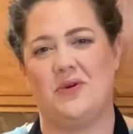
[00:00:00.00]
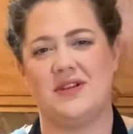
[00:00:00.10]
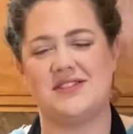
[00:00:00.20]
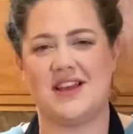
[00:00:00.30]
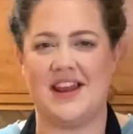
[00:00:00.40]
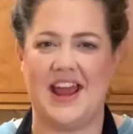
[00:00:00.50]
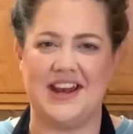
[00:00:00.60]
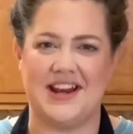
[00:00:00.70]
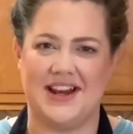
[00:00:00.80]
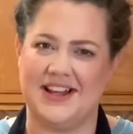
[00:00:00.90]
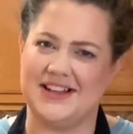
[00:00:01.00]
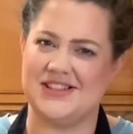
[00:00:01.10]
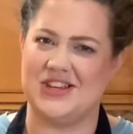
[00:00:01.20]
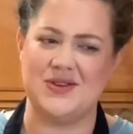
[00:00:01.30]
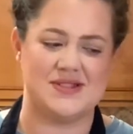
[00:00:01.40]
I just kind of hated I didn't get
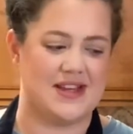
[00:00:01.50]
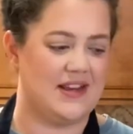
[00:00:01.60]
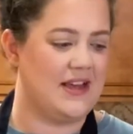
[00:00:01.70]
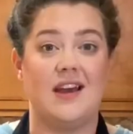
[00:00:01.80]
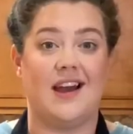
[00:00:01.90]
to use it.